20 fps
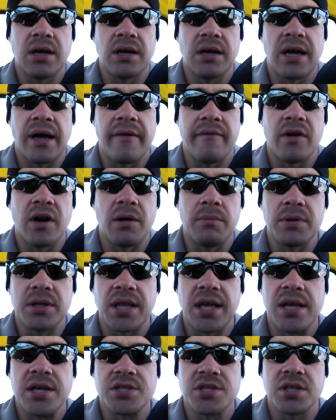have an
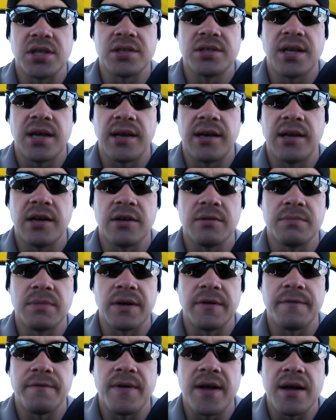obligation to take care of
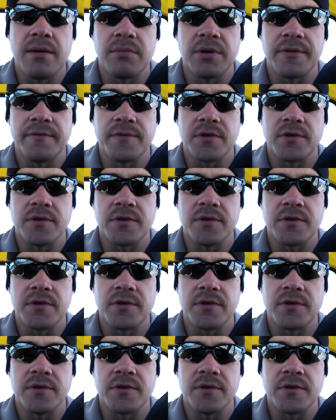my family